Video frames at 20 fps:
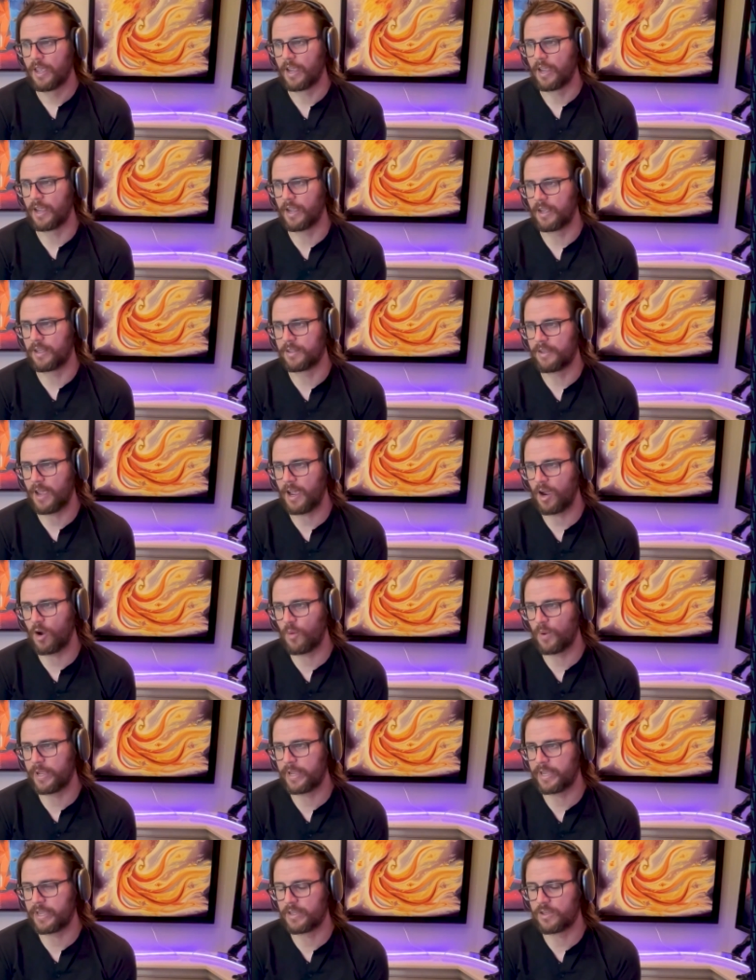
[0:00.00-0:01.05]
and how
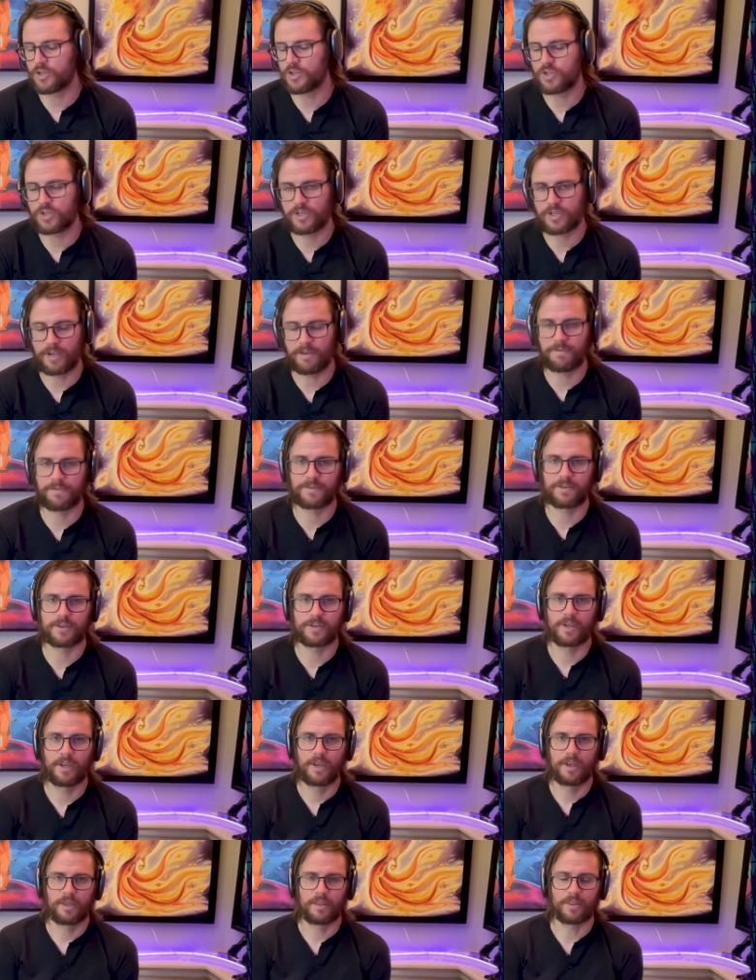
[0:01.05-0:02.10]
we can shift
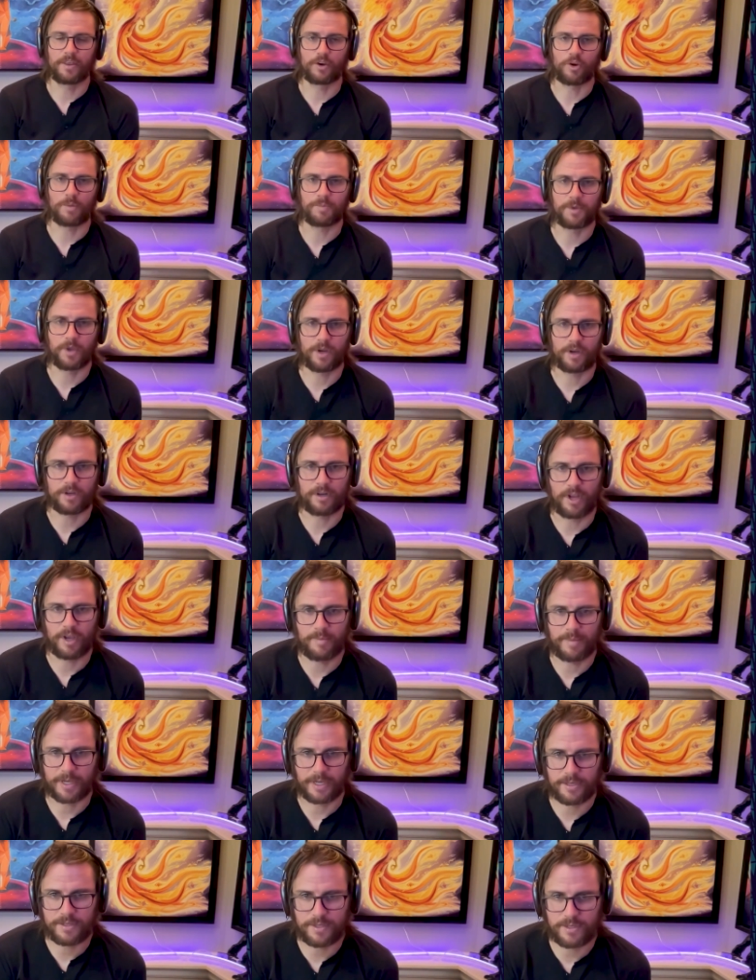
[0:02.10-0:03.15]
the
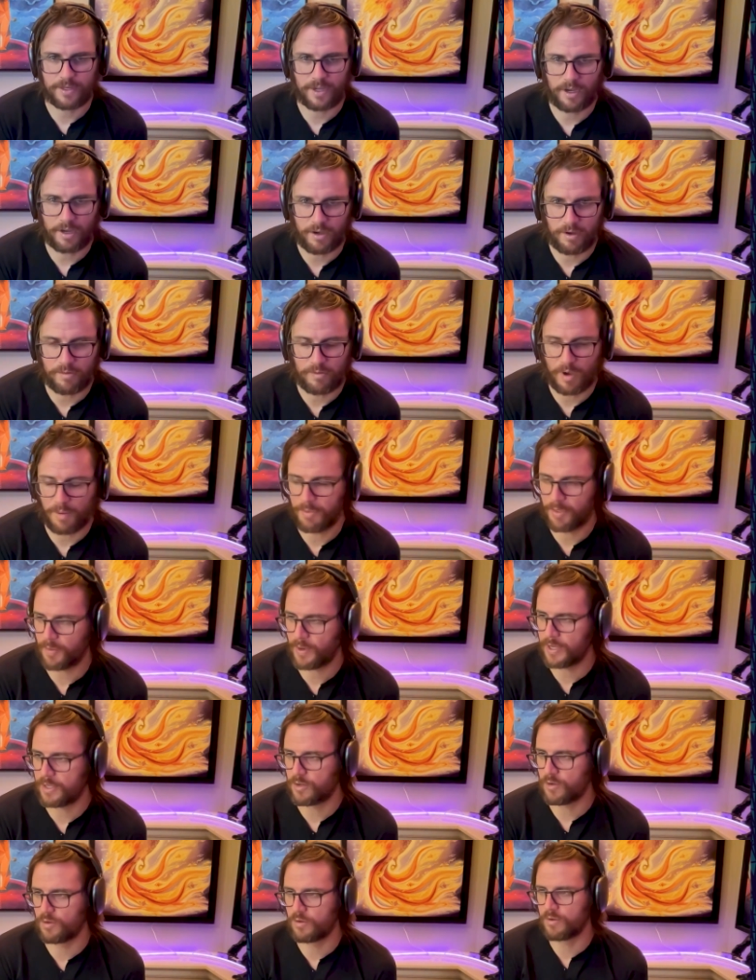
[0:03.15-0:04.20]
cryptoeconomics of
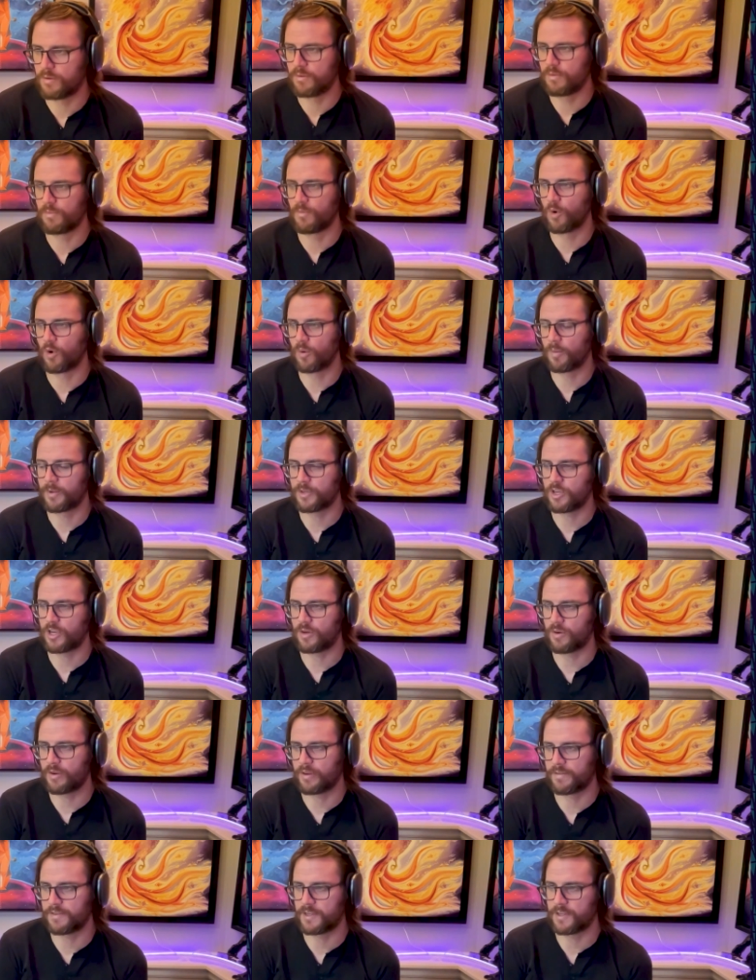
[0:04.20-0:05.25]
Web3 to more
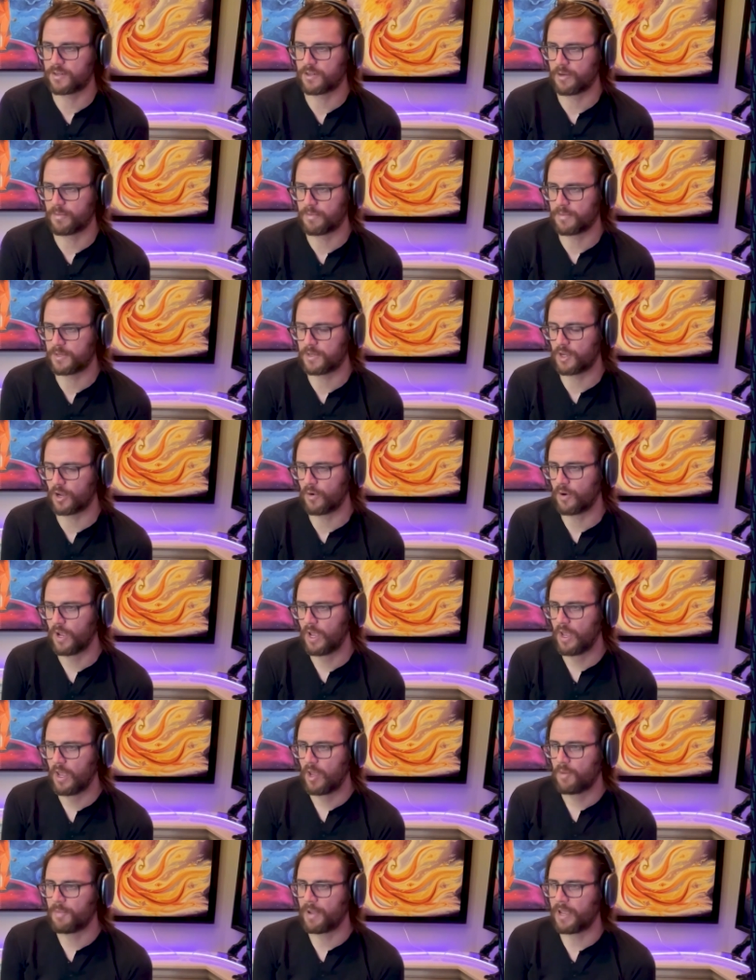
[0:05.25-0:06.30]
regenerative systems. So
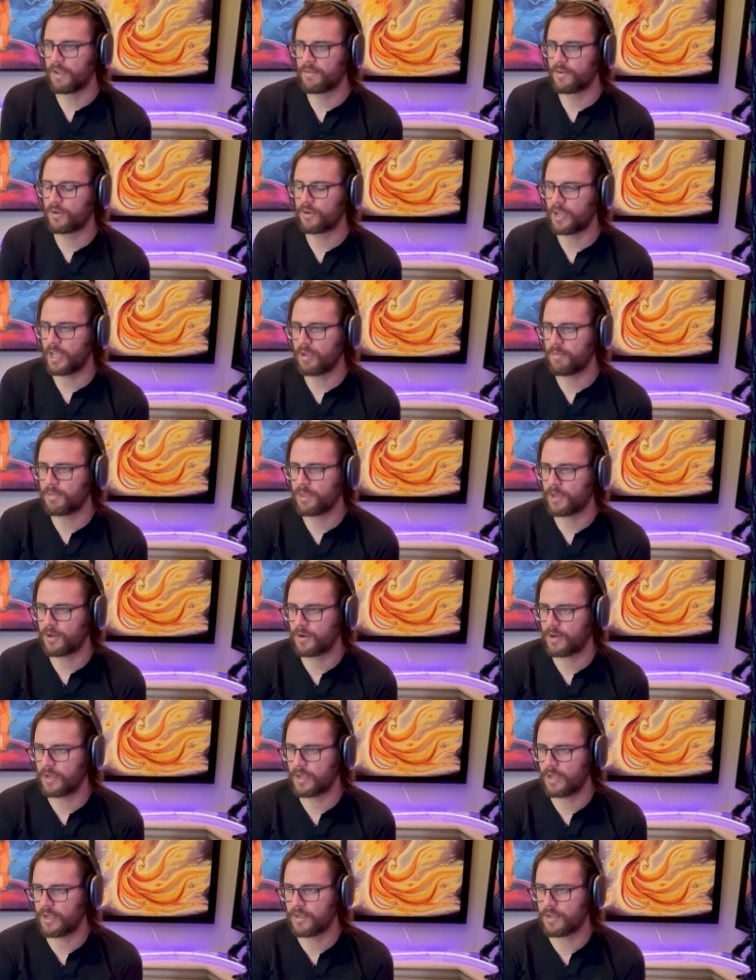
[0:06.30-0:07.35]
behavioral game
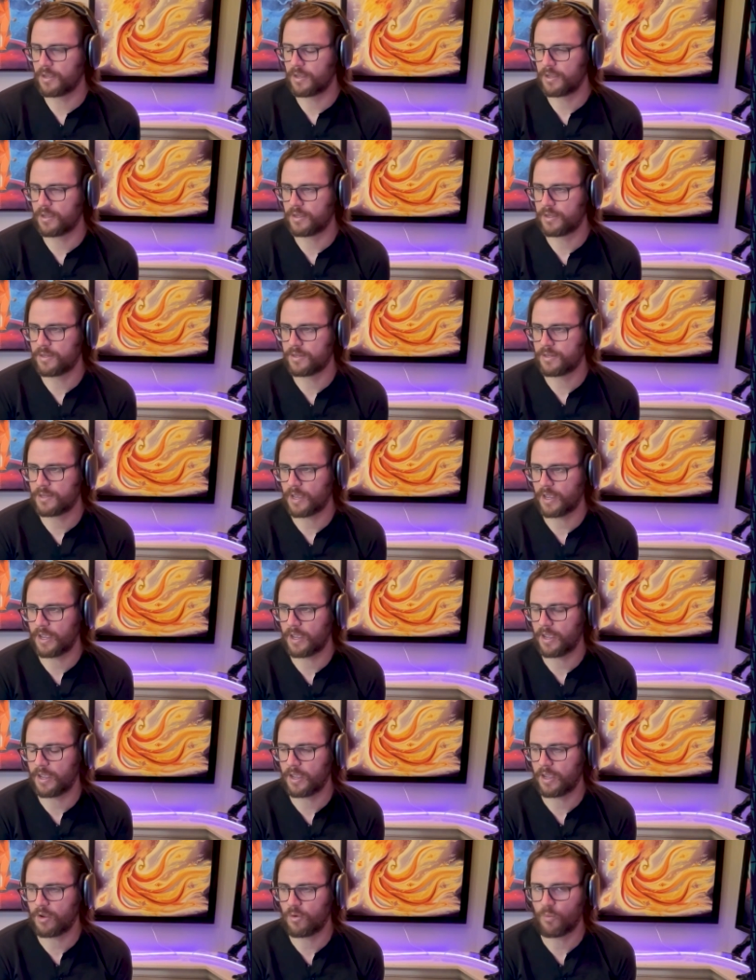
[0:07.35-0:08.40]
theory is
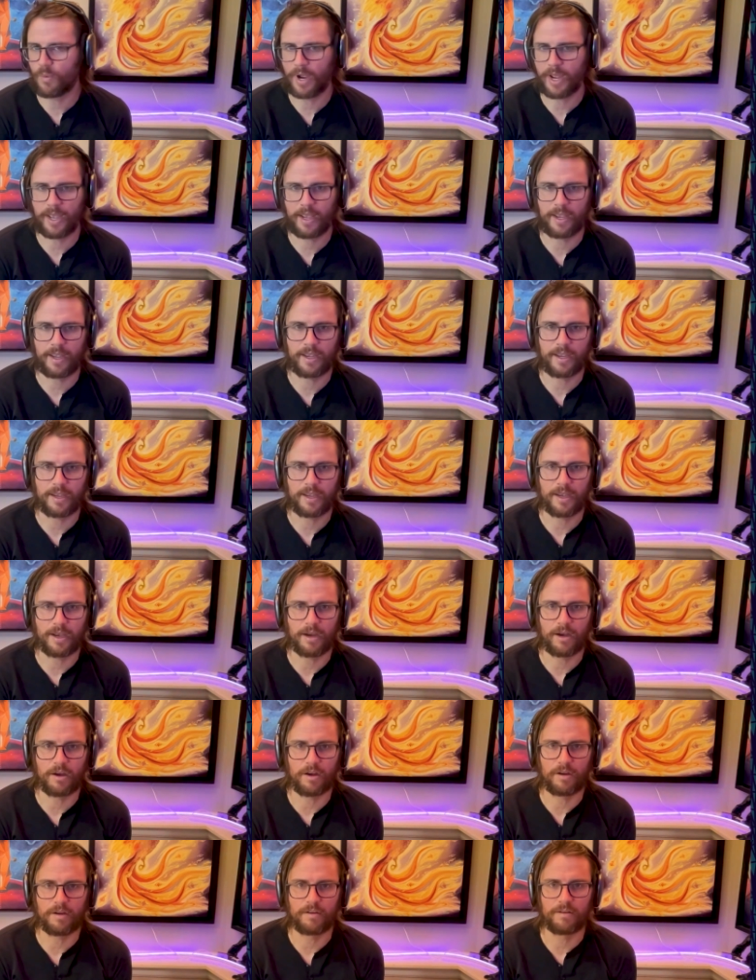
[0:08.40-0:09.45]
a way
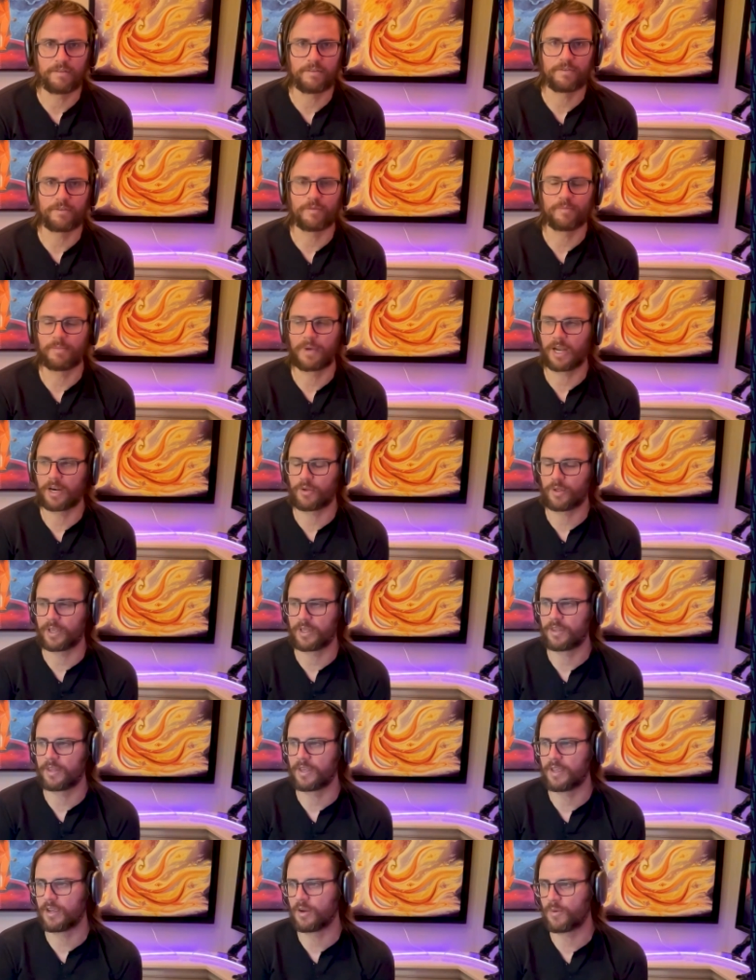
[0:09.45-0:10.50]
of modeling
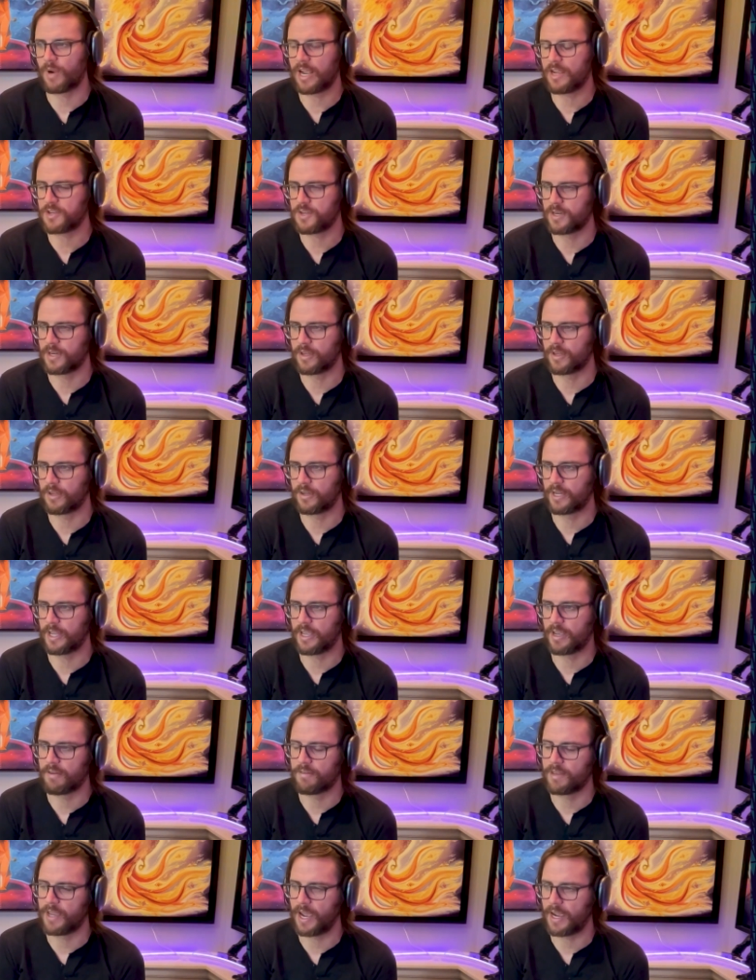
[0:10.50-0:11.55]
the irrationality
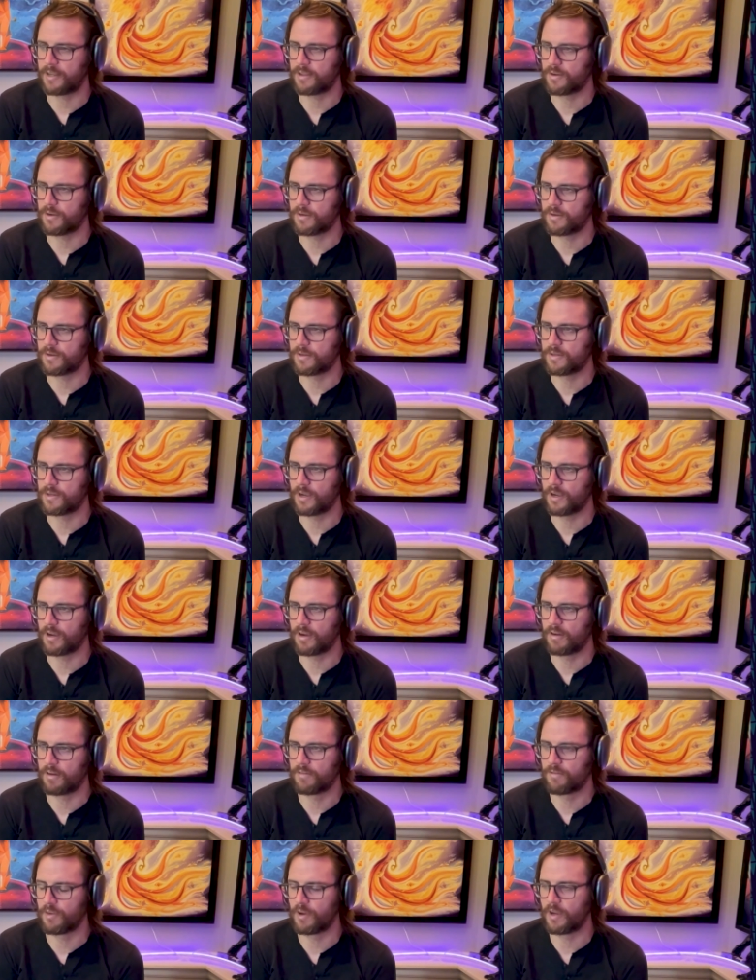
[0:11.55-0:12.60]
of the actors
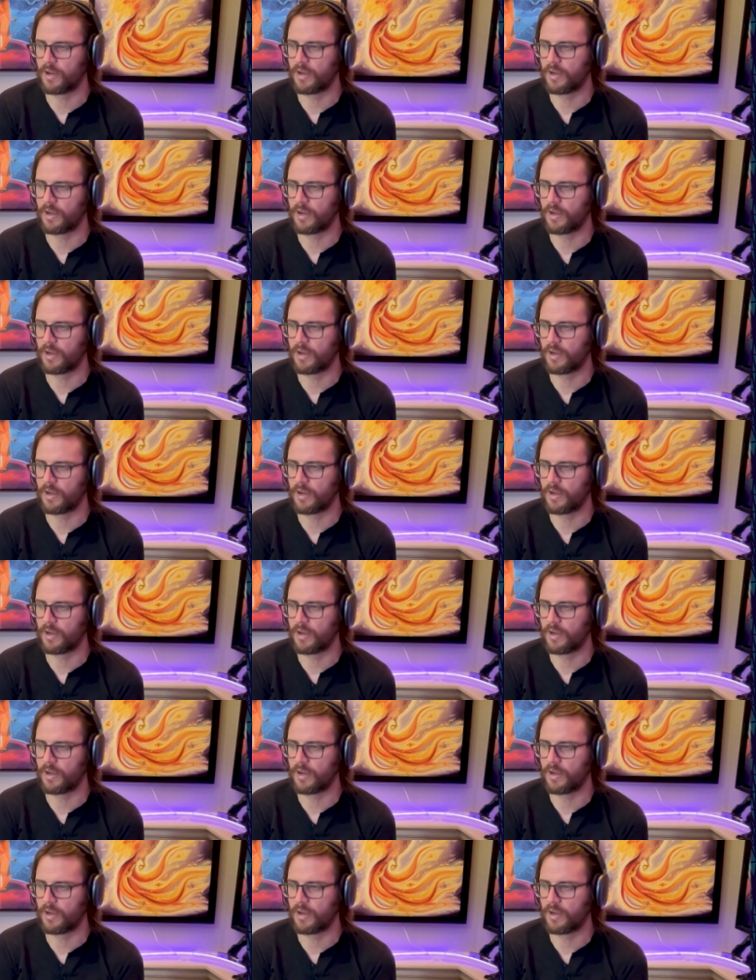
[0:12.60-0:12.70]
of